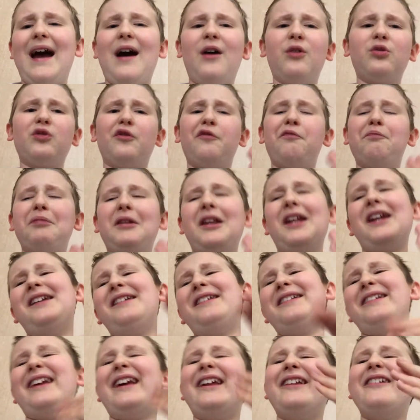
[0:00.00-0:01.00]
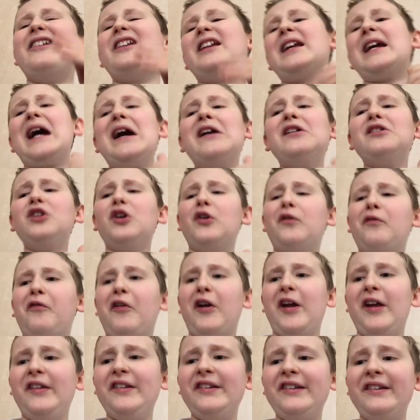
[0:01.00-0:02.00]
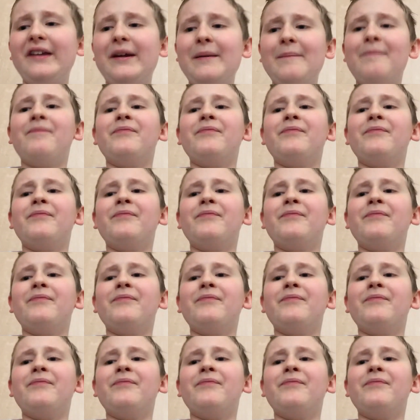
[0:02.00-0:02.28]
out of place, and it kind of is,